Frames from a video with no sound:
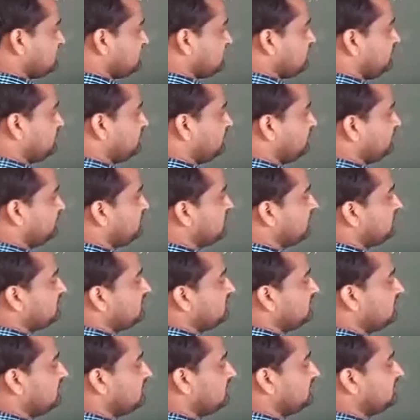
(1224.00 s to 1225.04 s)
here. You know
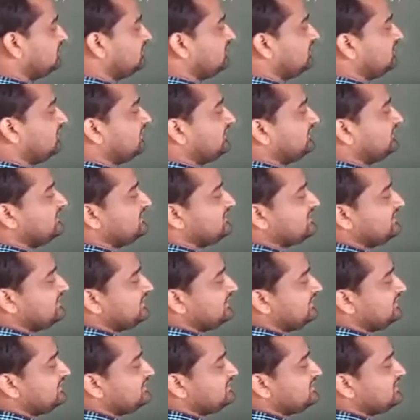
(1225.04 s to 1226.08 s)
that the kinetic
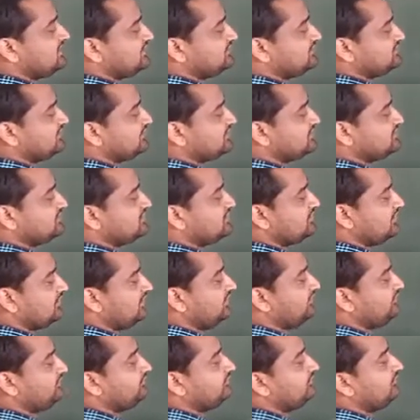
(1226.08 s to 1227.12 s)
energy expression
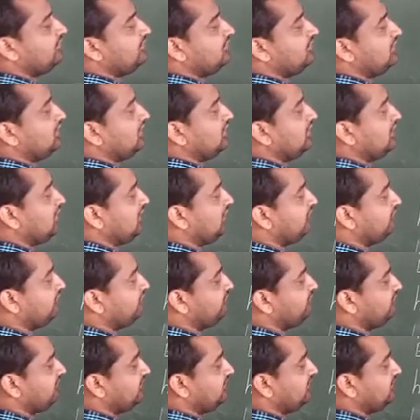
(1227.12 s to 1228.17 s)
is half
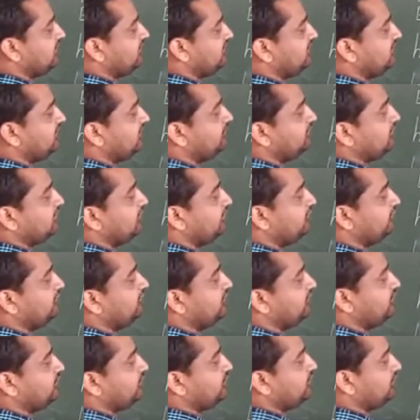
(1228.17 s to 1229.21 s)

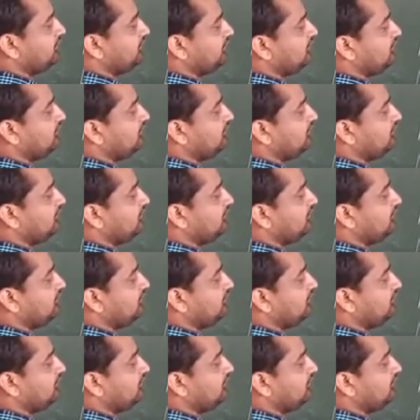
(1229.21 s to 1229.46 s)
mv square.